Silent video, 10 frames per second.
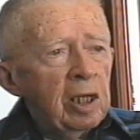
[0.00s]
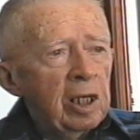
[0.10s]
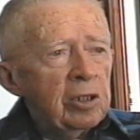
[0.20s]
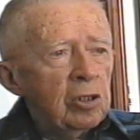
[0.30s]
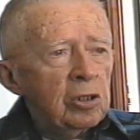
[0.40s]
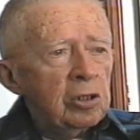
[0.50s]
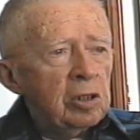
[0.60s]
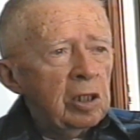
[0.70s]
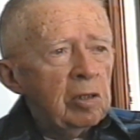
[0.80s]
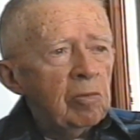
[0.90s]
and took us,
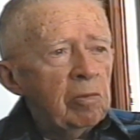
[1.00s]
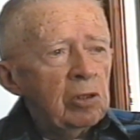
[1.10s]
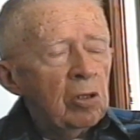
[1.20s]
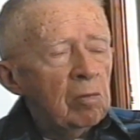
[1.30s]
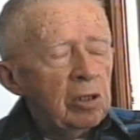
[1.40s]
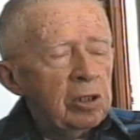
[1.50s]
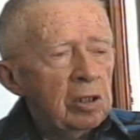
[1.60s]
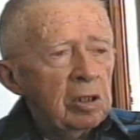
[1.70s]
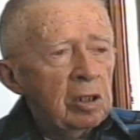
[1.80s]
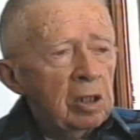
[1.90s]
and we went over to
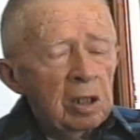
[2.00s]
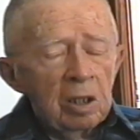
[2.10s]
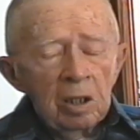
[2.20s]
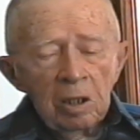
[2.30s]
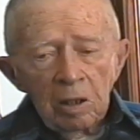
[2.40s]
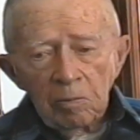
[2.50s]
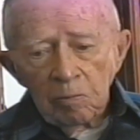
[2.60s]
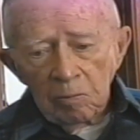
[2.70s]
uh,